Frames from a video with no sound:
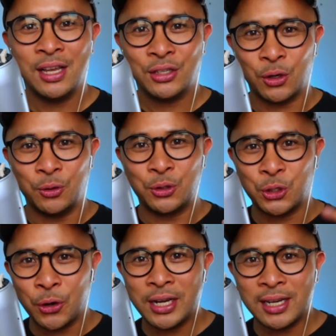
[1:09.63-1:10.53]
So
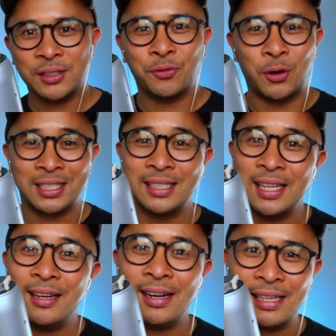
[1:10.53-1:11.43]
join us for as
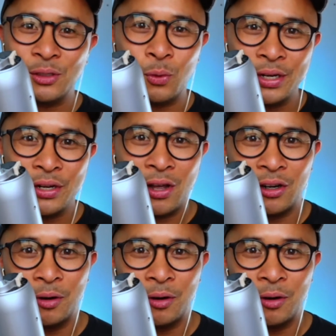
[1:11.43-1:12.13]
little as $1 a